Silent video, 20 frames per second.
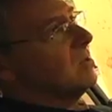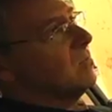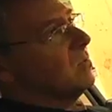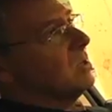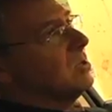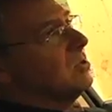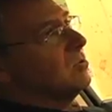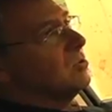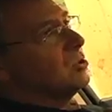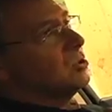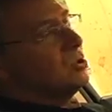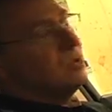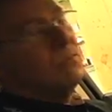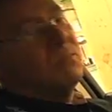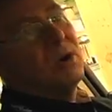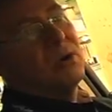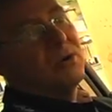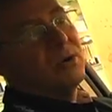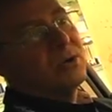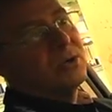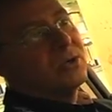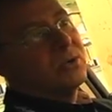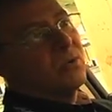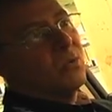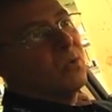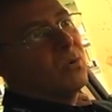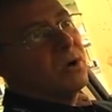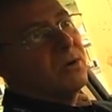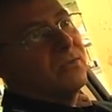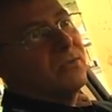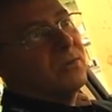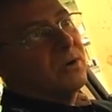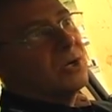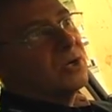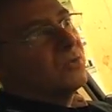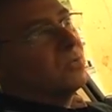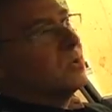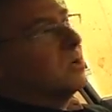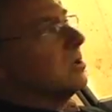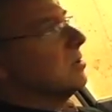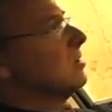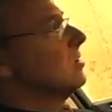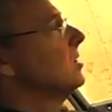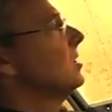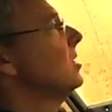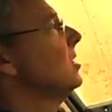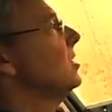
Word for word: that we use two motors, one for each wheel.